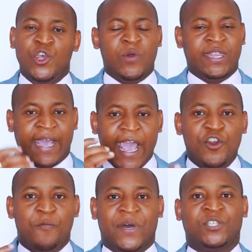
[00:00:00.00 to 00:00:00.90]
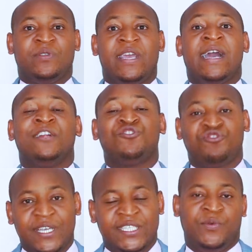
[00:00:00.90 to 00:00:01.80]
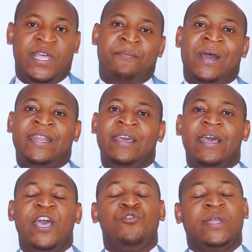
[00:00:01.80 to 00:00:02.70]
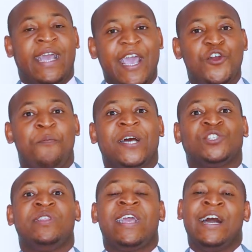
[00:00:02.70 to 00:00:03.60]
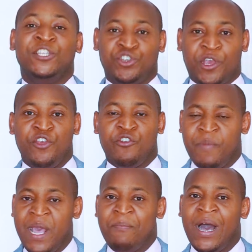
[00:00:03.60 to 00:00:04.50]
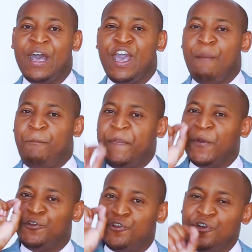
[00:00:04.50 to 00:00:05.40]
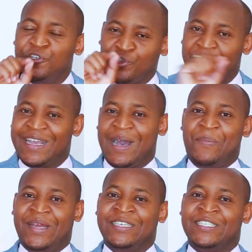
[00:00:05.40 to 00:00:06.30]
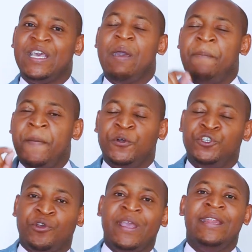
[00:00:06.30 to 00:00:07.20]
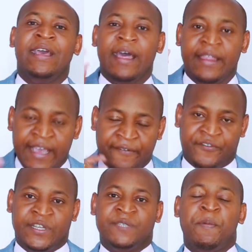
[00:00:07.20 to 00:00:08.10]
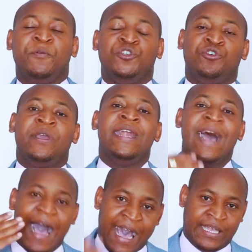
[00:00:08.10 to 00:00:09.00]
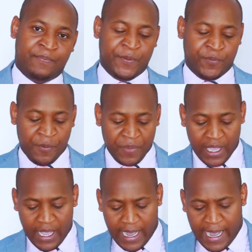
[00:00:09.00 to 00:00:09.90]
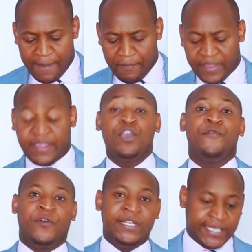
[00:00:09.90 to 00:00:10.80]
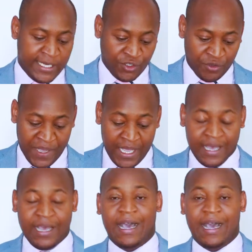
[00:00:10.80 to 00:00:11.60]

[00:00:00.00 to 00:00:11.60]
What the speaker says: You are the kind of person they can trust with their money. You are the kind of person they can join. You remember, people don't join companies. People join their friends. People join other people. Thank you for listening to me.